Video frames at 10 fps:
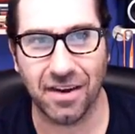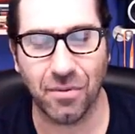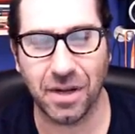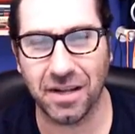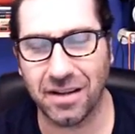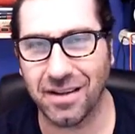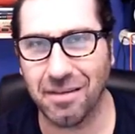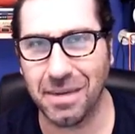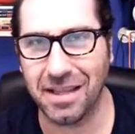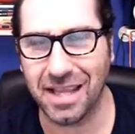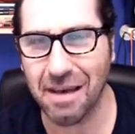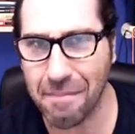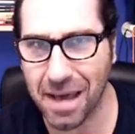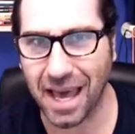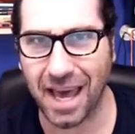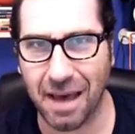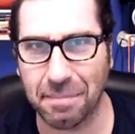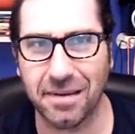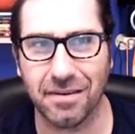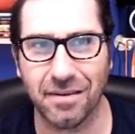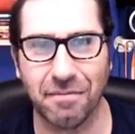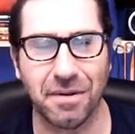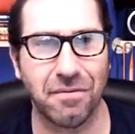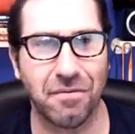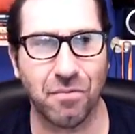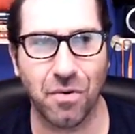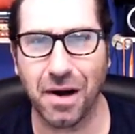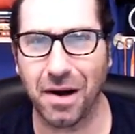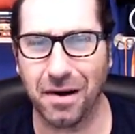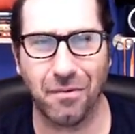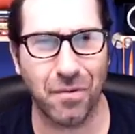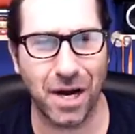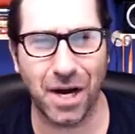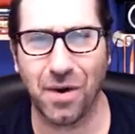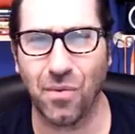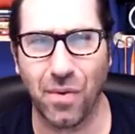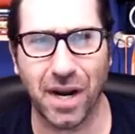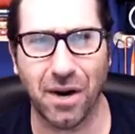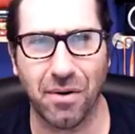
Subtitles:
Well, I mean, that may happen, but rare, rare, rare.